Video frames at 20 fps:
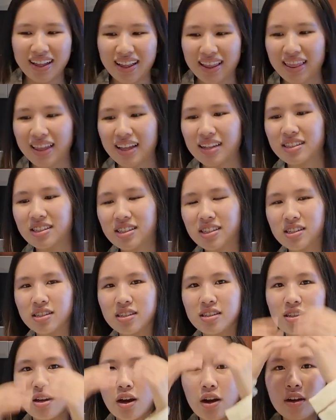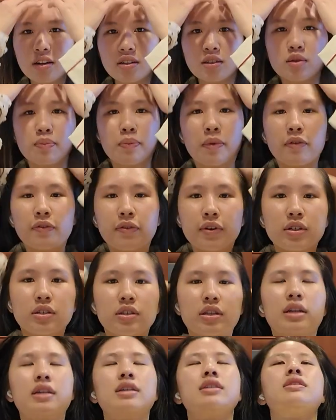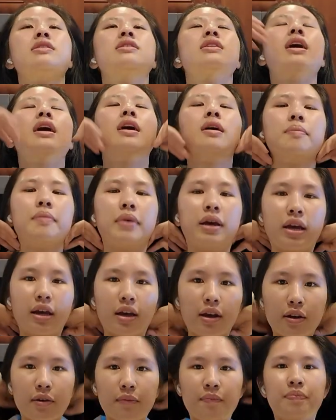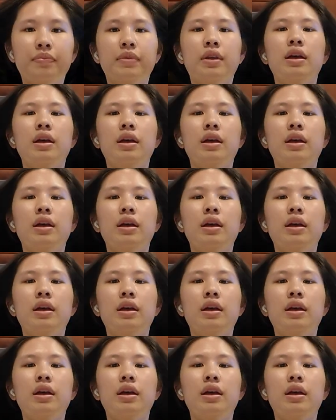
let's just start. But first I need to tie up my hair.